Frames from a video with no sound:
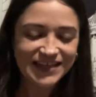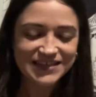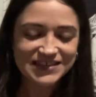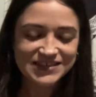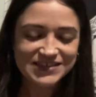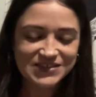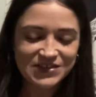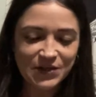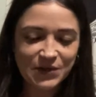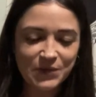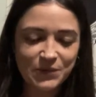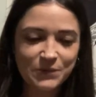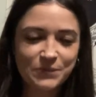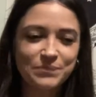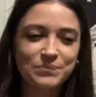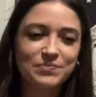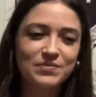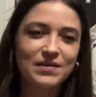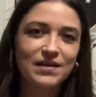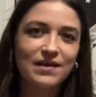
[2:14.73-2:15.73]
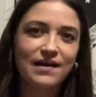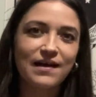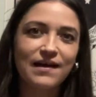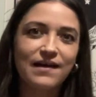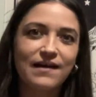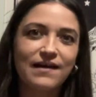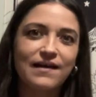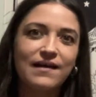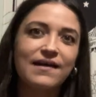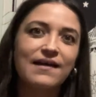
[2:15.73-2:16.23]
So
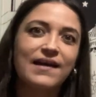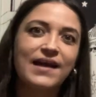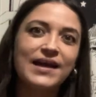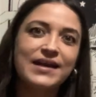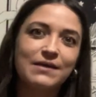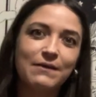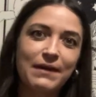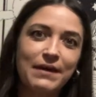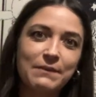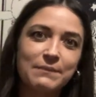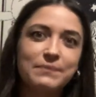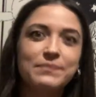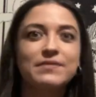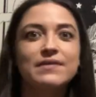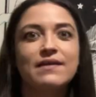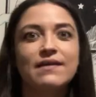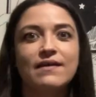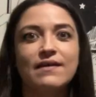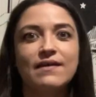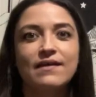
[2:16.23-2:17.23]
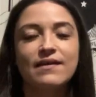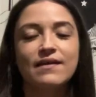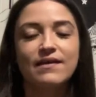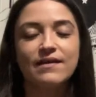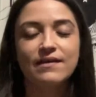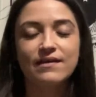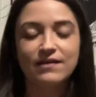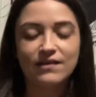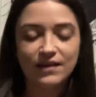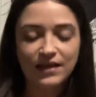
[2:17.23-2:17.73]
anyway,
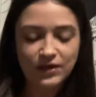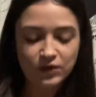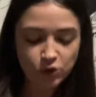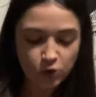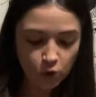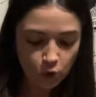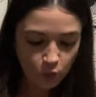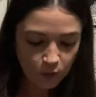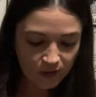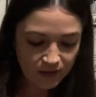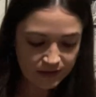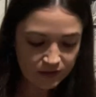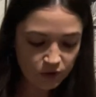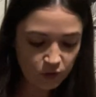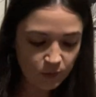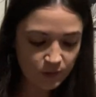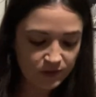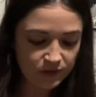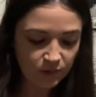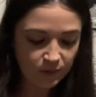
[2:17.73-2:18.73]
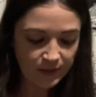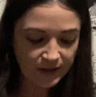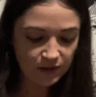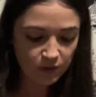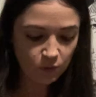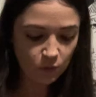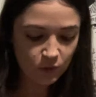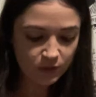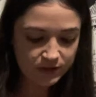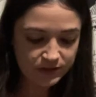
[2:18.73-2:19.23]
you can do it the way
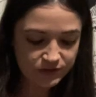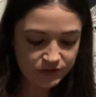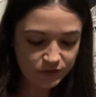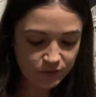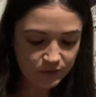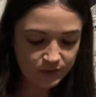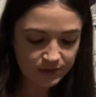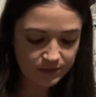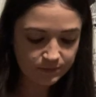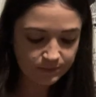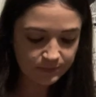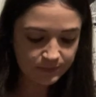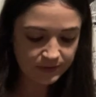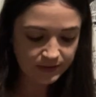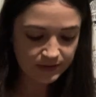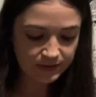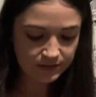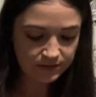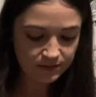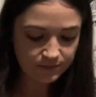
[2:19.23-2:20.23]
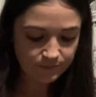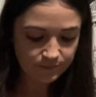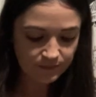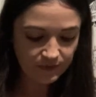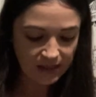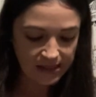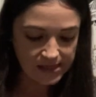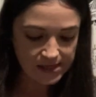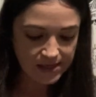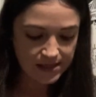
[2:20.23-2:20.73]
you want to do it, but
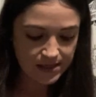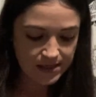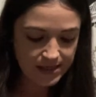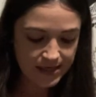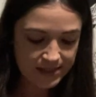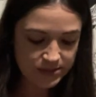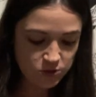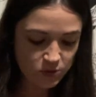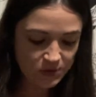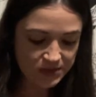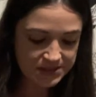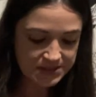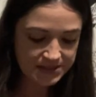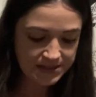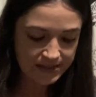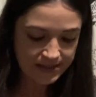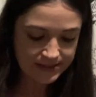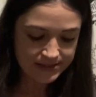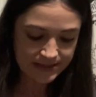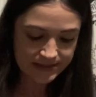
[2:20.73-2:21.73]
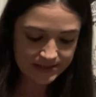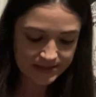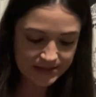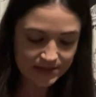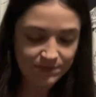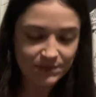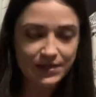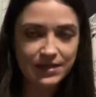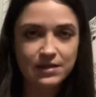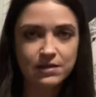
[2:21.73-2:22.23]
as you can see, it doesn't
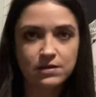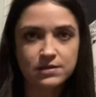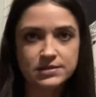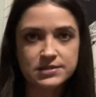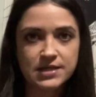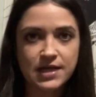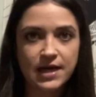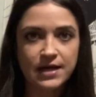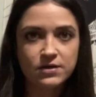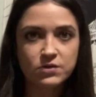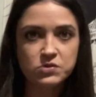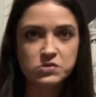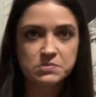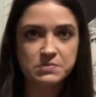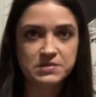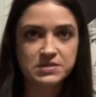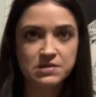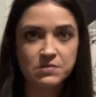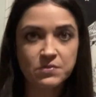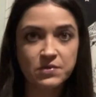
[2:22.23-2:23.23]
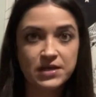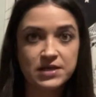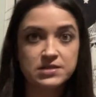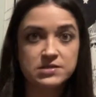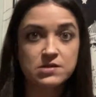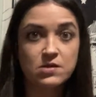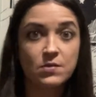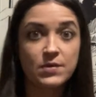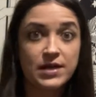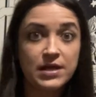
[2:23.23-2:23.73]
seem like a lot of titles, but some things
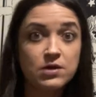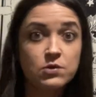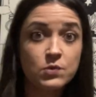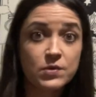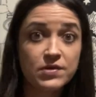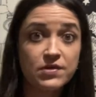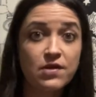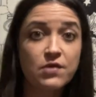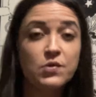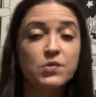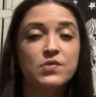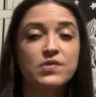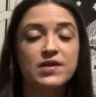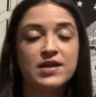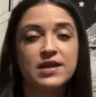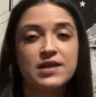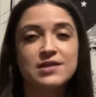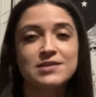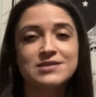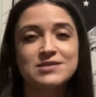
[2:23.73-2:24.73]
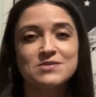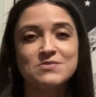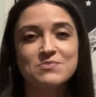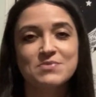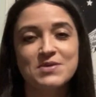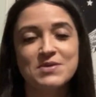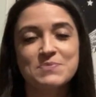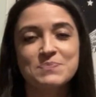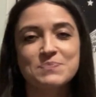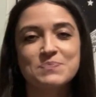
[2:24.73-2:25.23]
go in with other things,
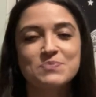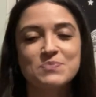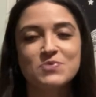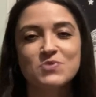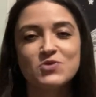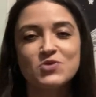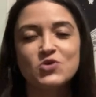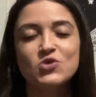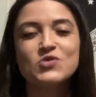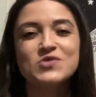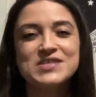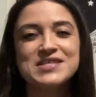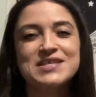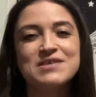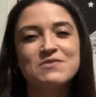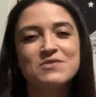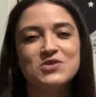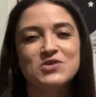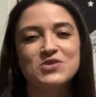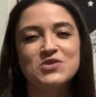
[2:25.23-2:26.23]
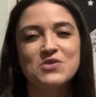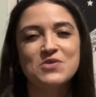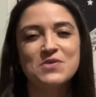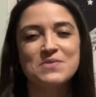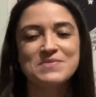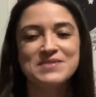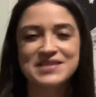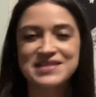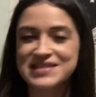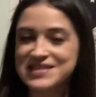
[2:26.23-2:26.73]
but you'll see when you do
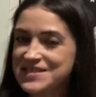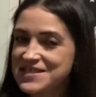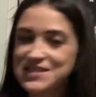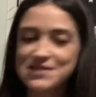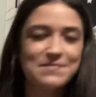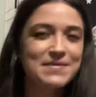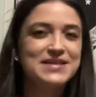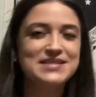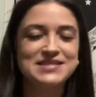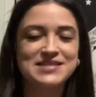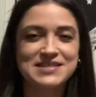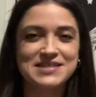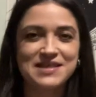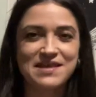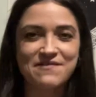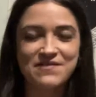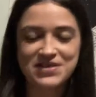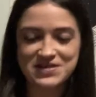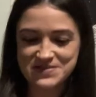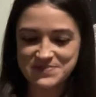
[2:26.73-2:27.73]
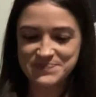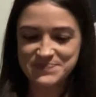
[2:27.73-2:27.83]
it, but this is the basis of it.